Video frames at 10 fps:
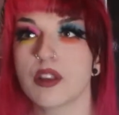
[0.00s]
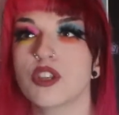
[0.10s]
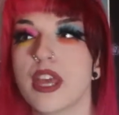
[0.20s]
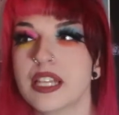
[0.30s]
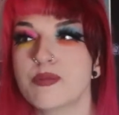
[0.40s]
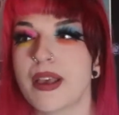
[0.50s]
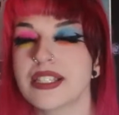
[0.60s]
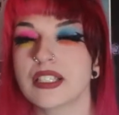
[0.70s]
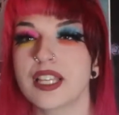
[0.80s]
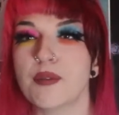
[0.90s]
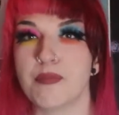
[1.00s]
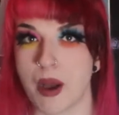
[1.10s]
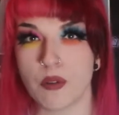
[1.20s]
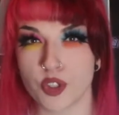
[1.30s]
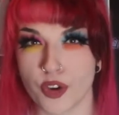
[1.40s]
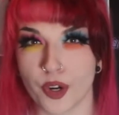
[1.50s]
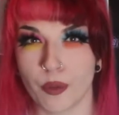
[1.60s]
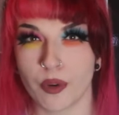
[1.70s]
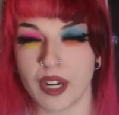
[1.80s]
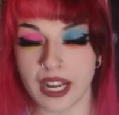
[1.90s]
It's basically about trigger
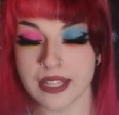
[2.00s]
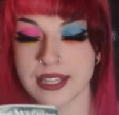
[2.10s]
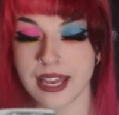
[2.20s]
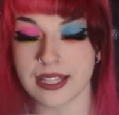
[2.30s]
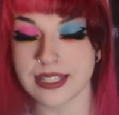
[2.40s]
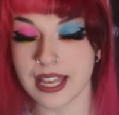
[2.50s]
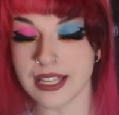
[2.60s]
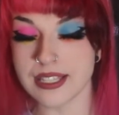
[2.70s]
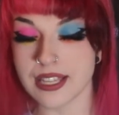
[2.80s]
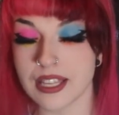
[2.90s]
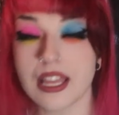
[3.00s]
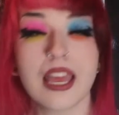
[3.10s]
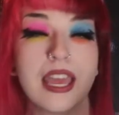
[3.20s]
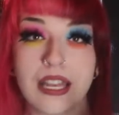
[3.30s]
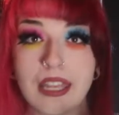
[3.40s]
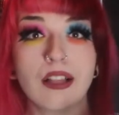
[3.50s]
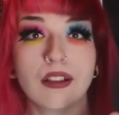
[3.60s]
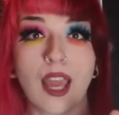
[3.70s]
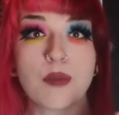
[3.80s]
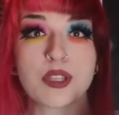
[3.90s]
warnings, and it says In Neil
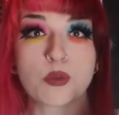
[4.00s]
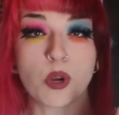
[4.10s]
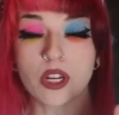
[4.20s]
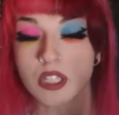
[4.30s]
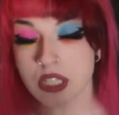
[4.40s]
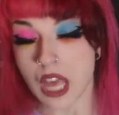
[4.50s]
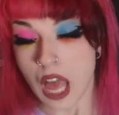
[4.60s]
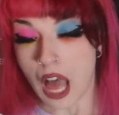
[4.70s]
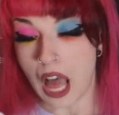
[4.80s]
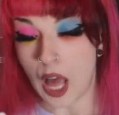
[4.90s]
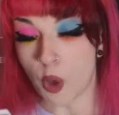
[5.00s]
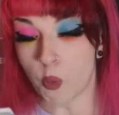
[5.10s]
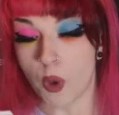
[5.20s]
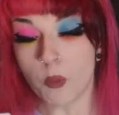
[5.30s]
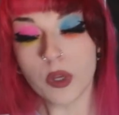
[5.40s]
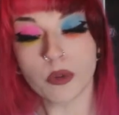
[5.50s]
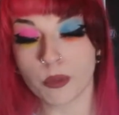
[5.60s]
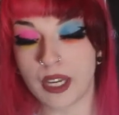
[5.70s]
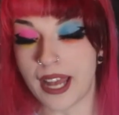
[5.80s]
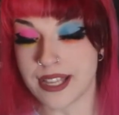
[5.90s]
Gaiman's words, what we
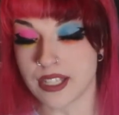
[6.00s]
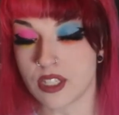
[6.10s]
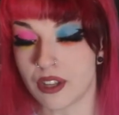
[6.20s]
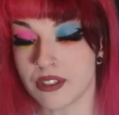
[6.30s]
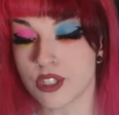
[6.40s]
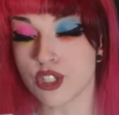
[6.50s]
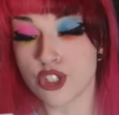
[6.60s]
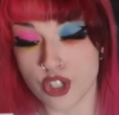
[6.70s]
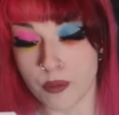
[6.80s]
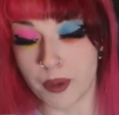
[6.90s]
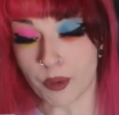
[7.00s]
read as adults should be